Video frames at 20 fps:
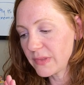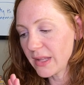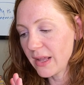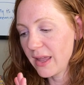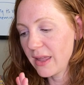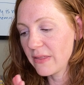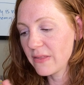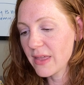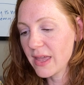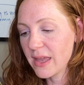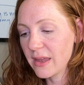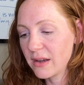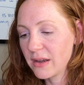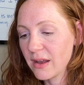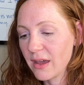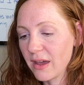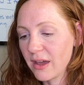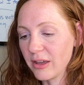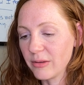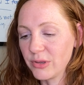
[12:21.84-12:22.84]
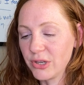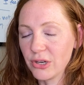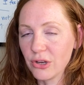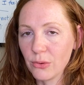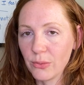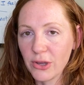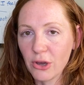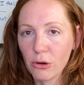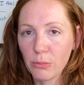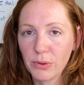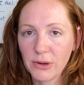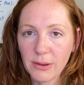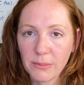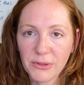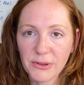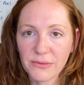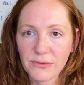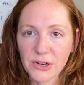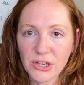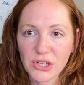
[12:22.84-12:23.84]
And then, we open up
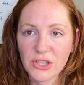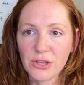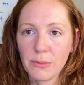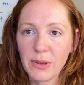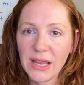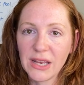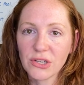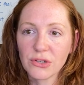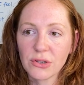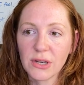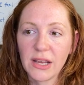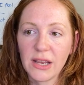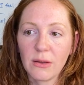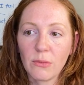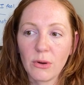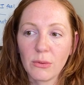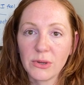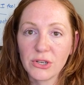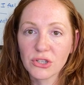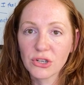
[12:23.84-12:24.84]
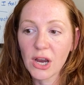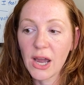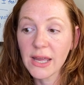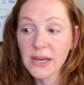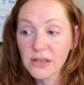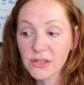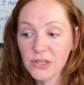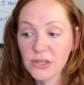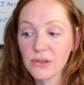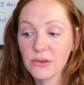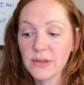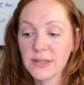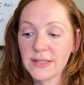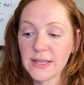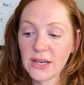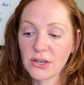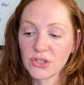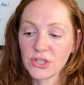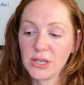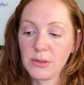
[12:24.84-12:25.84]
the fridge and the pantry, and what we try to do is
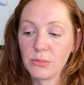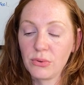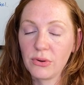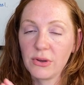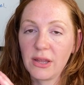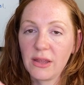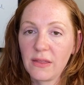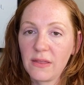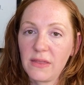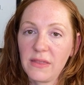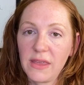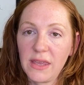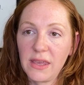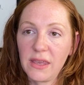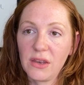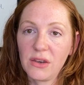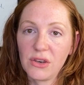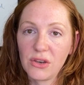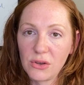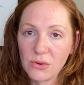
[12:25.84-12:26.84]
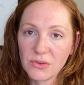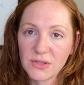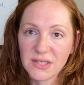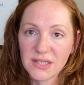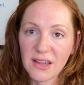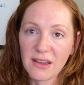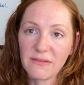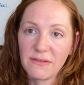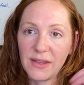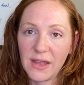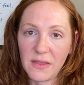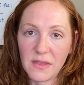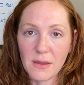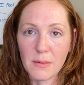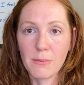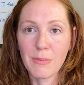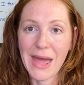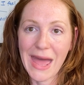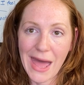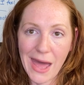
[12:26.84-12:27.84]
actually put the new stuff in the
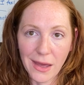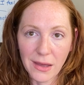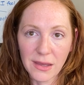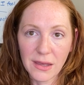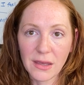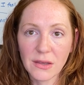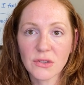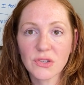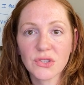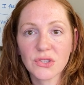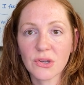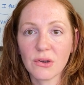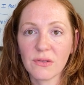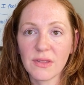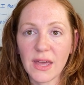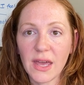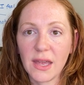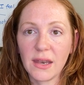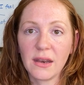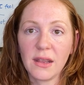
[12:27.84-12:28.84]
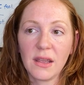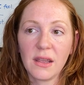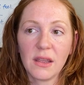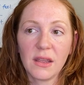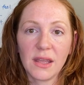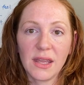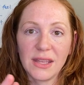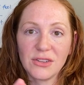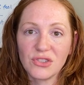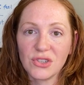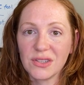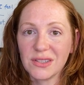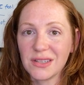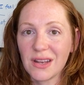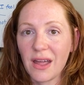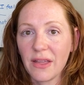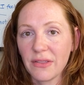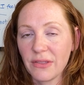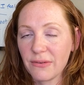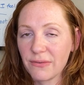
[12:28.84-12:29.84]
back so that it's just
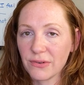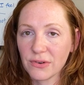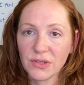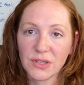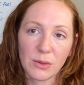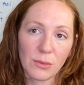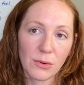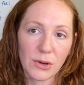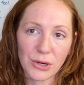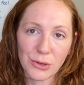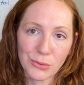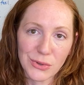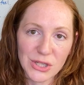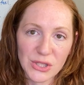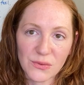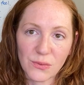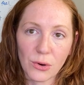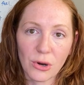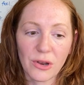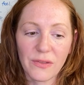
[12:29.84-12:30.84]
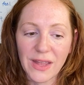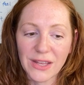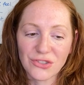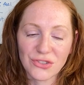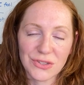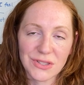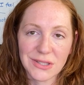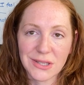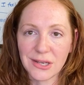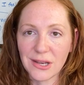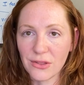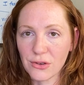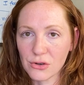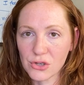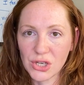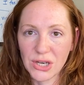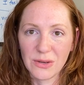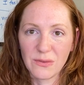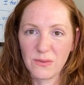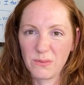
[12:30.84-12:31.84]
not the first thing we're going to reach for. And that's just another,
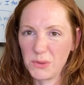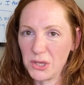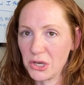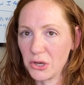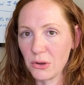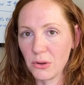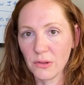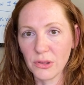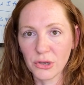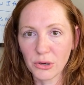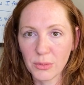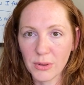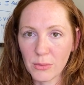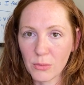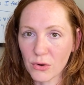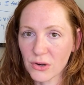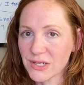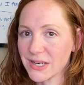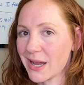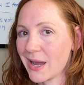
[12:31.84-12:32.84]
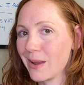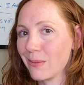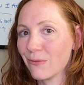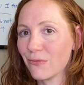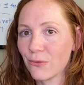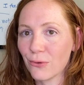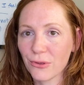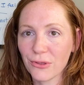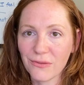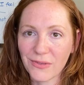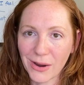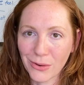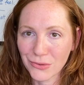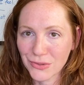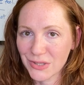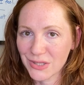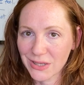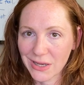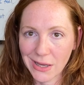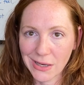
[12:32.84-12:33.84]
a little bit more time for the virus
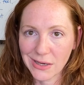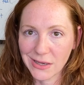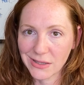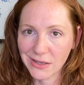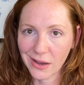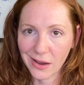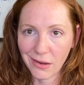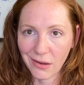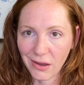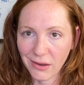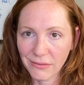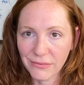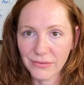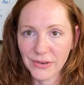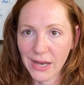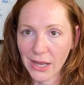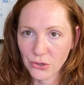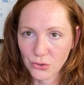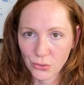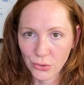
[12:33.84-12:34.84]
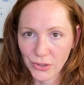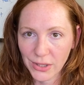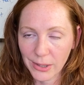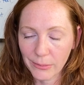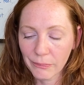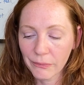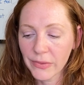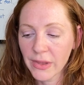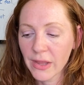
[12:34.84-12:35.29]
to kind of die off naturally.